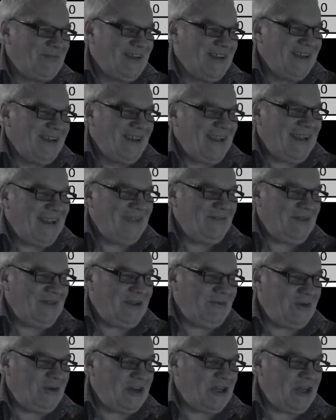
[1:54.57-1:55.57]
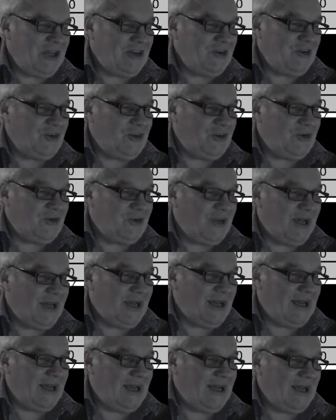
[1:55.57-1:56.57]
And then we're going
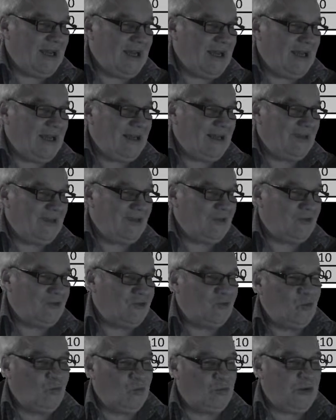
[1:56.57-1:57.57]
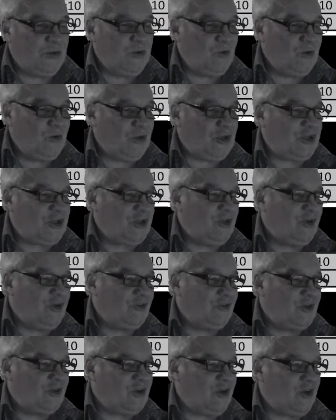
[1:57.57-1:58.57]
to be working on
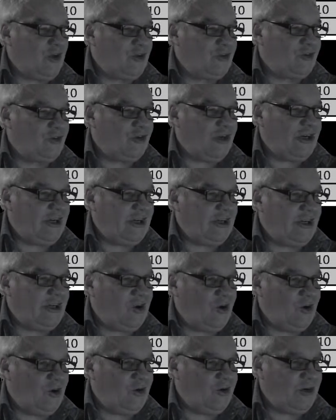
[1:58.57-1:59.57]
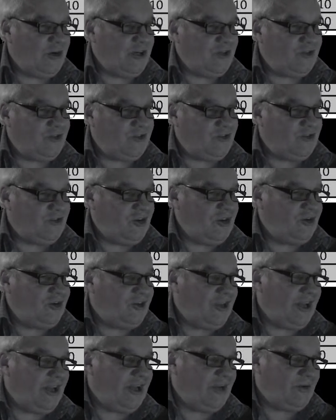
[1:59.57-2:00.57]
the concrete
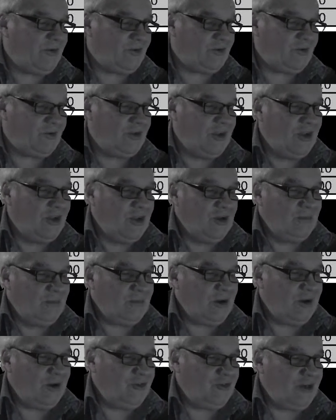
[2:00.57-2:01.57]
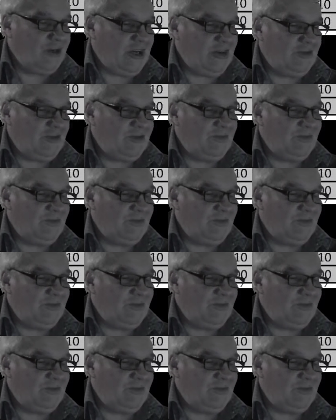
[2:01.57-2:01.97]
details project.